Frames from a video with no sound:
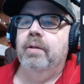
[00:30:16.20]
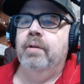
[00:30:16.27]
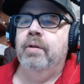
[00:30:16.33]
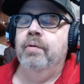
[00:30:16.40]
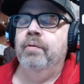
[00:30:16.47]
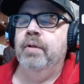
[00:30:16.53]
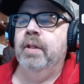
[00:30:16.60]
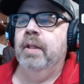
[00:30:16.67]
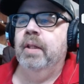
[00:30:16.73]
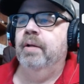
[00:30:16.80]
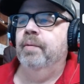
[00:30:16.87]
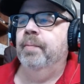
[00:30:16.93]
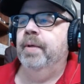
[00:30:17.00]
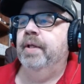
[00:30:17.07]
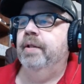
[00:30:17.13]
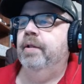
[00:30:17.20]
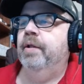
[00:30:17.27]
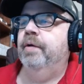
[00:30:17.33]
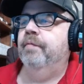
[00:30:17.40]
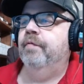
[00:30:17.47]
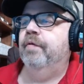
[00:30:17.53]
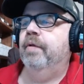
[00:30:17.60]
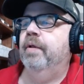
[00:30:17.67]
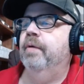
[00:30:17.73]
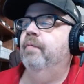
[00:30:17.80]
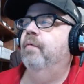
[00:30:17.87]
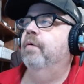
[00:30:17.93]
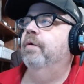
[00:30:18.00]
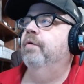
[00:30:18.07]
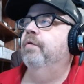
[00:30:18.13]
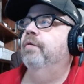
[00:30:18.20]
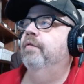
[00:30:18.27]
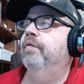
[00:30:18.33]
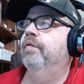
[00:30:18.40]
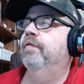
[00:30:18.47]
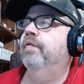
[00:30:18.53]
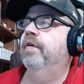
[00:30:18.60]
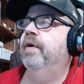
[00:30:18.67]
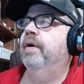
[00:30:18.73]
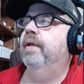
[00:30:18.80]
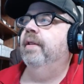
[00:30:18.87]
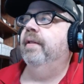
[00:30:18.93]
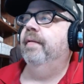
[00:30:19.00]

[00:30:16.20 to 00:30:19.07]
do it a little bit differently where you can see it.